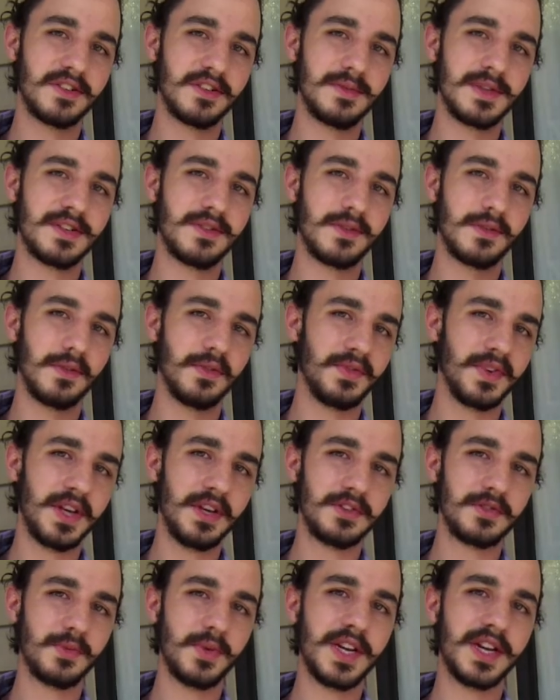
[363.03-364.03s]
going to be doing
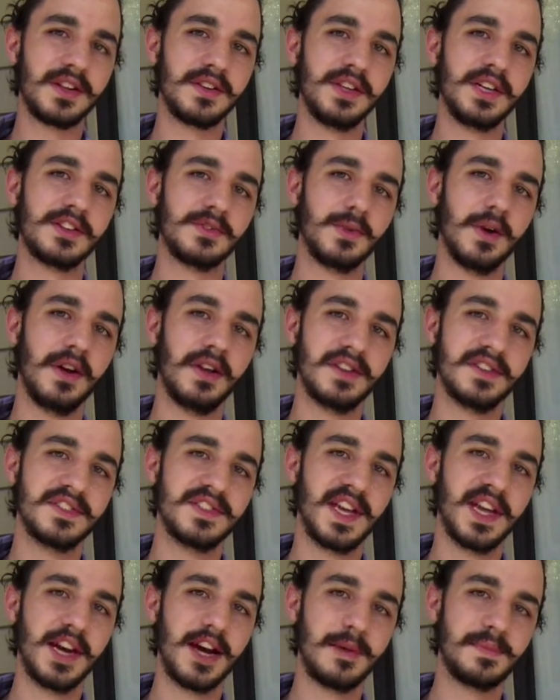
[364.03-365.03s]
reviews weekly as well as
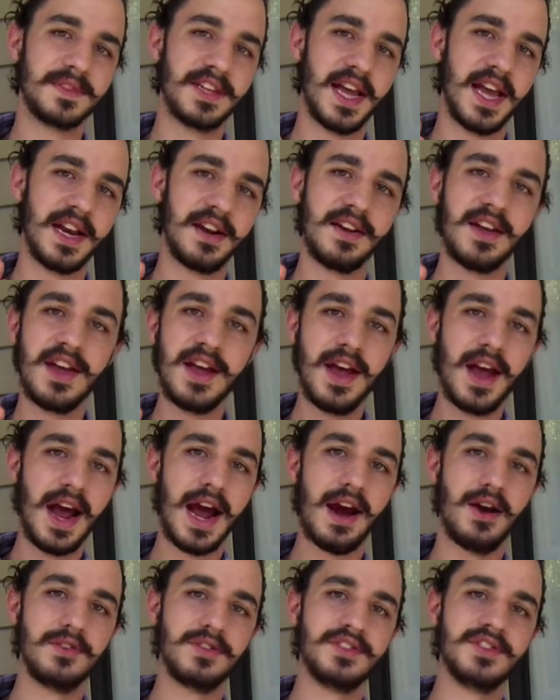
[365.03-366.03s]
setups and
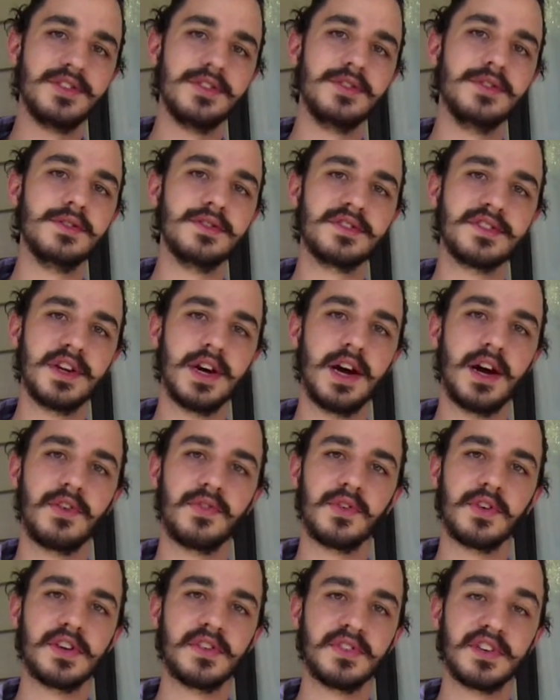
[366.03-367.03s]
how-tos
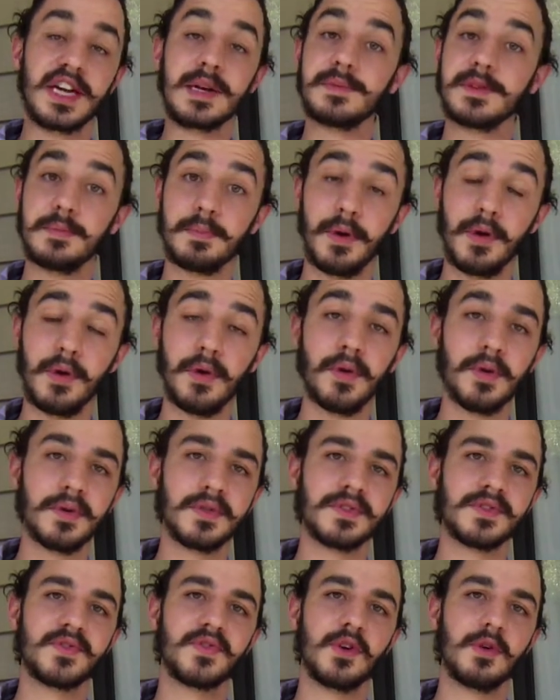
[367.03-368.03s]
for different types of
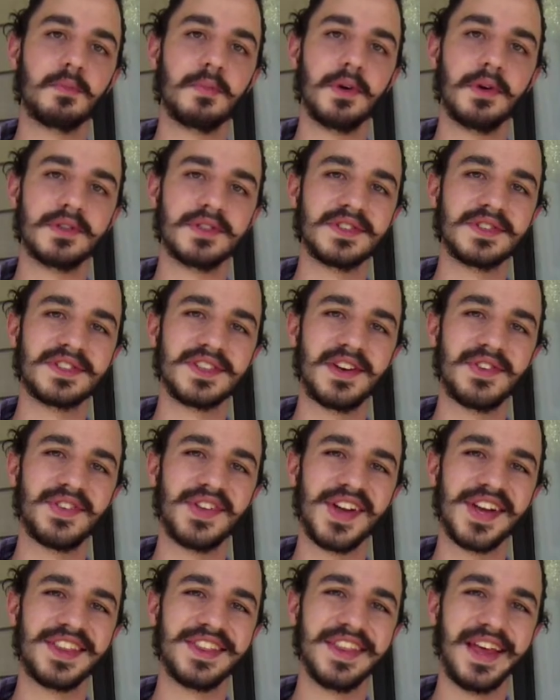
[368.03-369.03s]
bowls, fruit bowls, and stuff
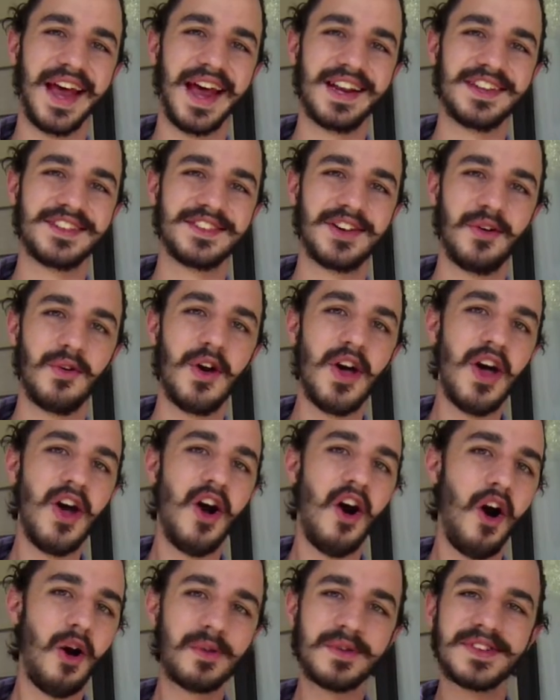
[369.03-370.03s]
like that. So
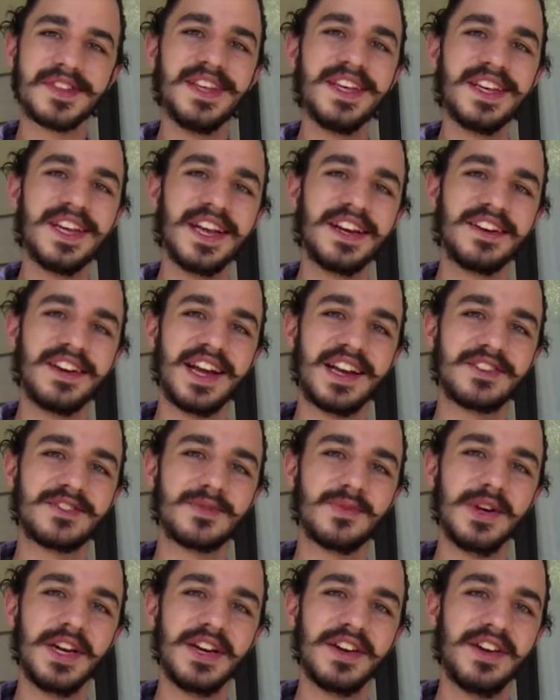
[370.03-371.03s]
hope to see you again
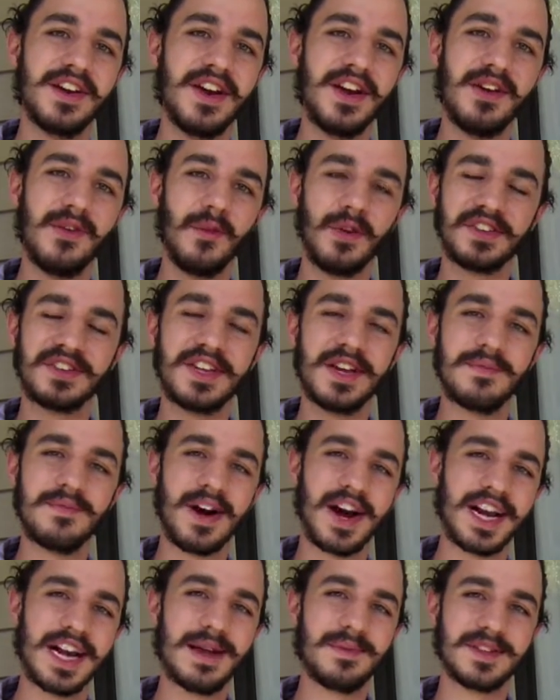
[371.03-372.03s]
next week. Once again,
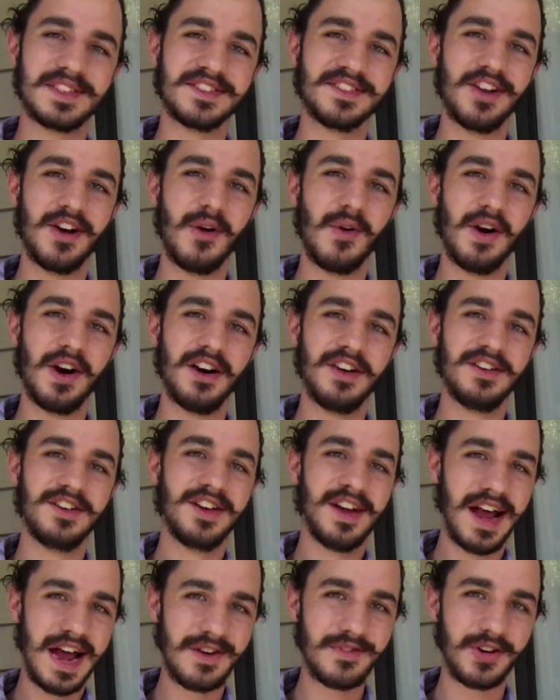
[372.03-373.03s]
my name is Noah.
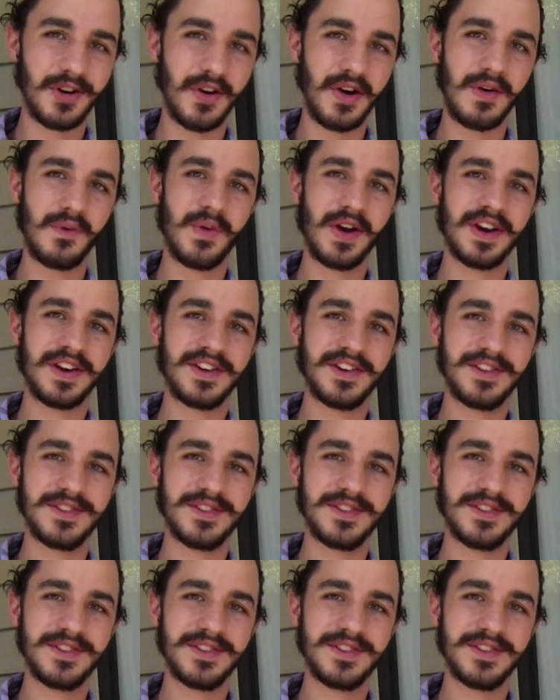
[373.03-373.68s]
Have a great week.